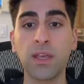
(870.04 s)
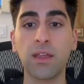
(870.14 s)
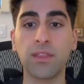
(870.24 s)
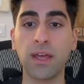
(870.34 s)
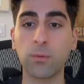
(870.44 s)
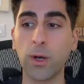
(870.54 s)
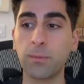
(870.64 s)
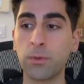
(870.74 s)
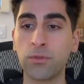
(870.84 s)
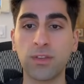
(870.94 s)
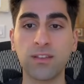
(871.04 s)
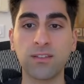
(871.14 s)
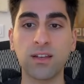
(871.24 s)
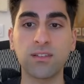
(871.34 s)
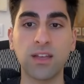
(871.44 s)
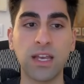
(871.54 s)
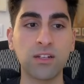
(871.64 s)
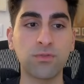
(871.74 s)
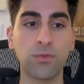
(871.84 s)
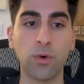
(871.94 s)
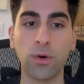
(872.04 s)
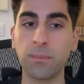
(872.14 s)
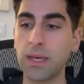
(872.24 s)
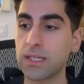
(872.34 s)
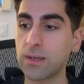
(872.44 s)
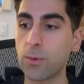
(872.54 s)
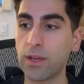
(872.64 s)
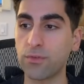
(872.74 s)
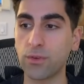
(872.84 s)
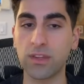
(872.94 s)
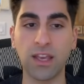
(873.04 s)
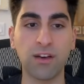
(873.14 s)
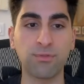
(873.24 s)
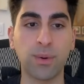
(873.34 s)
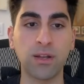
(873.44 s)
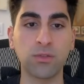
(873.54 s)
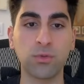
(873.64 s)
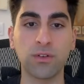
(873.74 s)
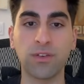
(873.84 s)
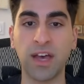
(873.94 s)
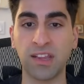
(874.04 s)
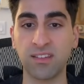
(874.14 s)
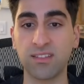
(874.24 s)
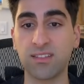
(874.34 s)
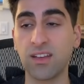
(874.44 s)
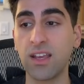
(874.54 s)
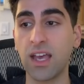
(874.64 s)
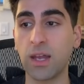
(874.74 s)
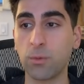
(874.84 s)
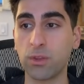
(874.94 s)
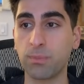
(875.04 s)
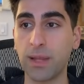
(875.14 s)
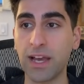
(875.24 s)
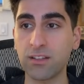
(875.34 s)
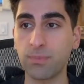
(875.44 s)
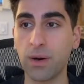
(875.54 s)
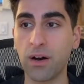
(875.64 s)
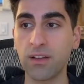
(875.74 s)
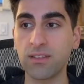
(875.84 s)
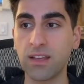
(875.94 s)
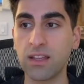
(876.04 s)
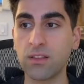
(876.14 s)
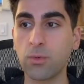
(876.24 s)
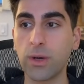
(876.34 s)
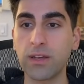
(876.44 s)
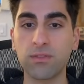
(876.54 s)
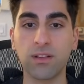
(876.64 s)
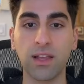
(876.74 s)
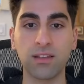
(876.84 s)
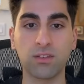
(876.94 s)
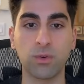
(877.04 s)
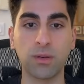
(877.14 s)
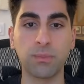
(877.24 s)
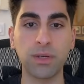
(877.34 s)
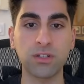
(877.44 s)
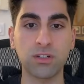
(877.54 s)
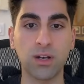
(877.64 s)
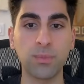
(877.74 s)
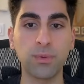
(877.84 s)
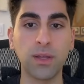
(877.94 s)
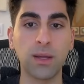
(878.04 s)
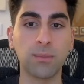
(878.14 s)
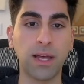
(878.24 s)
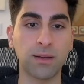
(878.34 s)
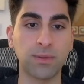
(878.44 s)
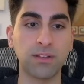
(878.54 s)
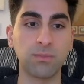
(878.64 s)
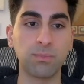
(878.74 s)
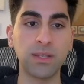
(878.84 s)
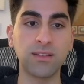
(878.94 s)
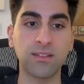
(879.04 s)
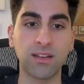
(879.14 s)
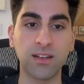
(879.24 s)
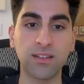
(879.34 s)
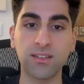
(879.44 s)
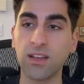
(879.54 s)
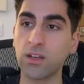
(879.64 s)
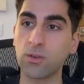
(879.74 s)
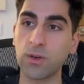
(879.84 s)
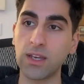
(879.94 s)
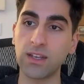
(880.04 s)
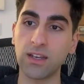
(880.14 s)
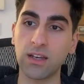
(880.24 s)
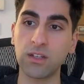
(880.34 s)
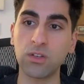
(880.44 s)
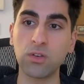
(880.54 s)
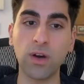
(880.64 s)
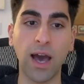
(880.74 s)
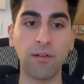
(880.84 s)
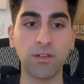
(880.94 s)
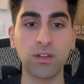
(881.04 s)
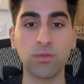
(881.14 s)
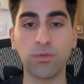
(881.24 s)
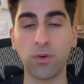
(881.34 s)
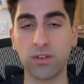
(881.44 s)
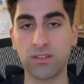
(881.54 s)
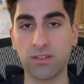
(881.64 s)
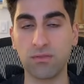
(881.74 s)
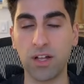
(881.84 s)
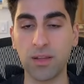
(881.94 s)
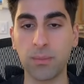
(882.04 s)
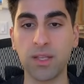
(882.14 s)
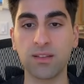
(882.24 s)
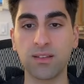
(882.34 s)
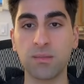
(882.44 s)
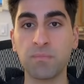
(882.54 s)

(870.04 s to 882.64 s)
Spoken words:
Then white moves his knight to h4, making way for the f-pawn to advance. And with black's pawns in the way of the light-squared bishop, black plays b6, creating a new avenue for its development.